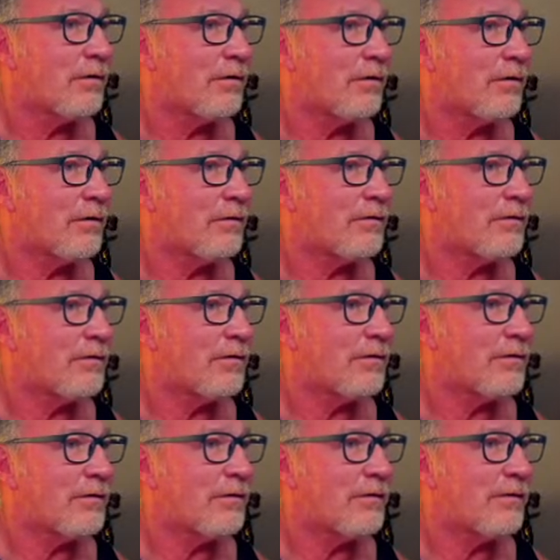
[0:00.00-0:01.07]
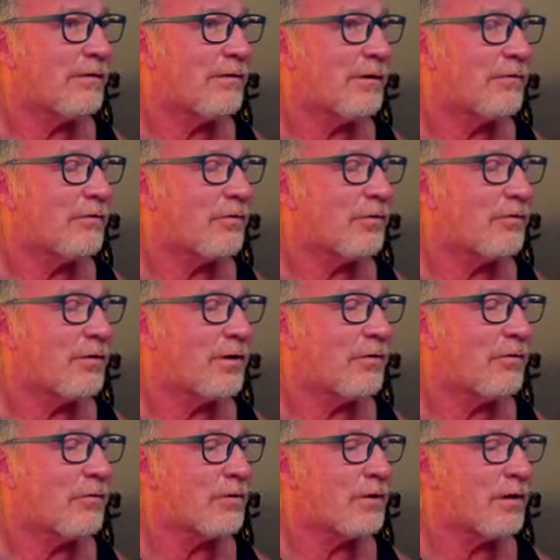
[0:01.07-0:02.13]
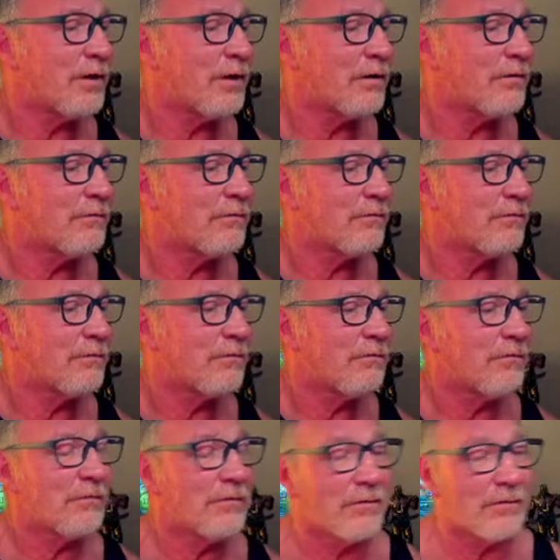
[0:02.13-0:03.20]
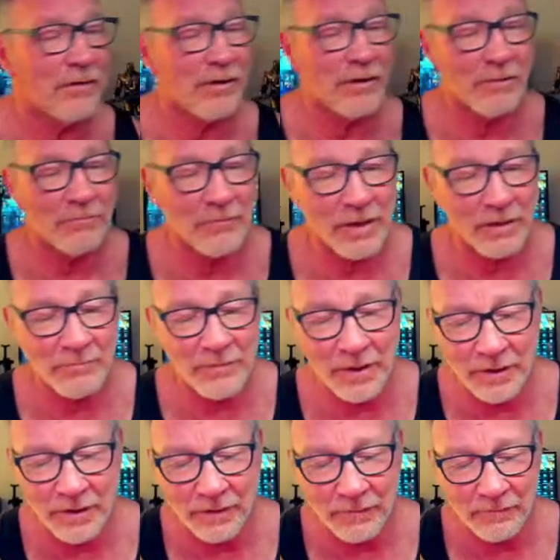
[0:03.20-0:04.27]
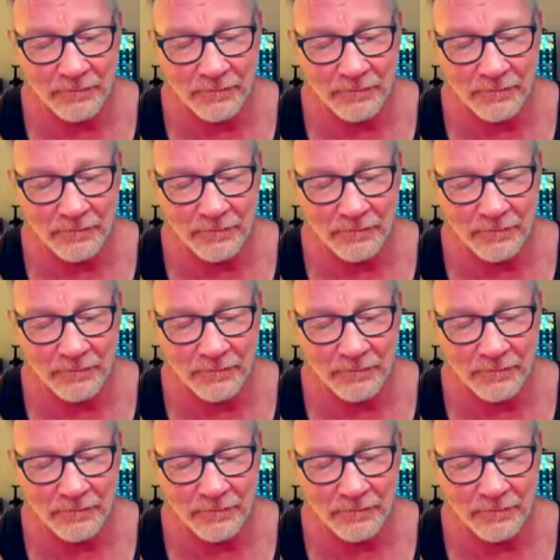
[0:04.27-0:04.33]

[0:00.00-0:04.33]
I think it's turning out okay. I'm digging it.